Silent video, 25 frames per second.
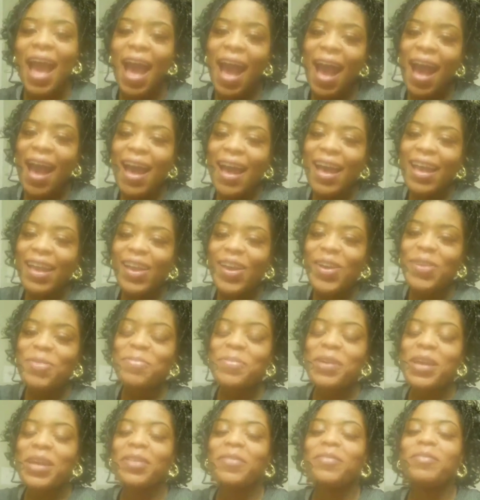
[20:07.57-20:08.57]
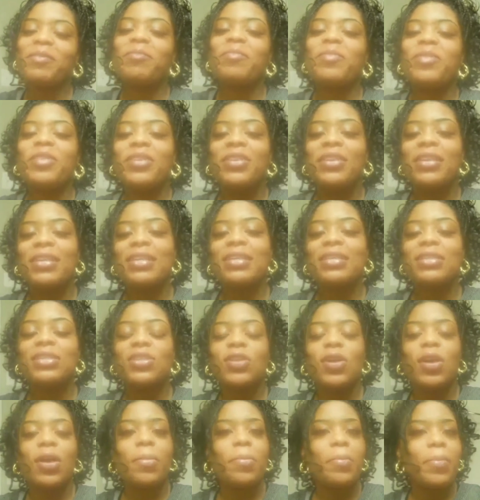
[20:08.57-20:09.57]
Hi, all my lovely beauties. So
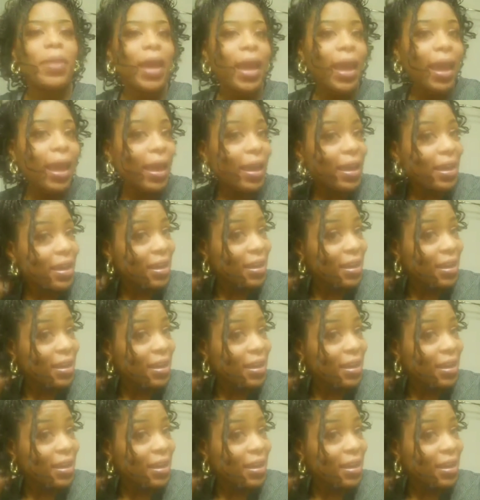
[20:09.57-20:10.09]
I'm back,